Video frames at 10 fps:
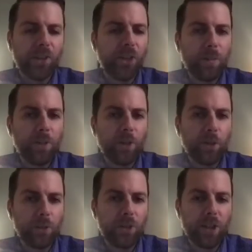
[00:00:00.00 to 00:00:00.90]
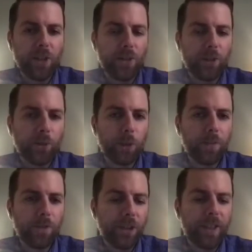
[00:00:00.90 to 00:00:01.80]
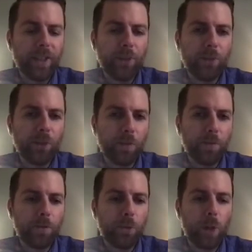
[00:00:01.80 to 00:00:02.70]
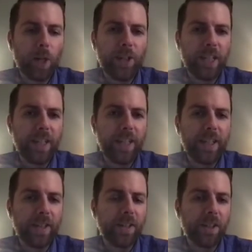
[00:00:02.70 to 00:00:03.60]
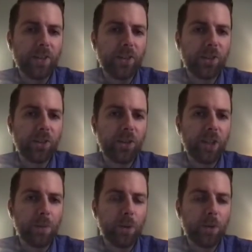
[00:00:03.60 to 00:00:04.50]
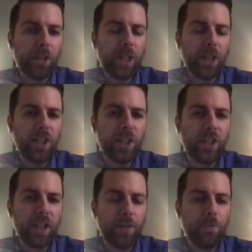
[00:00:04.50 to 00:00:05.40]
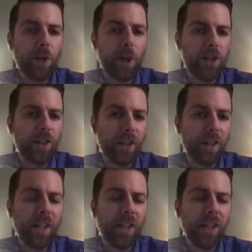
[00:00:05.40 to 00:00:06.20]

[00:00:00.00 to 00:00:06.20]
same things with DeAndre Swift, and he had himself quite a day on Sunday, both catching and rushing.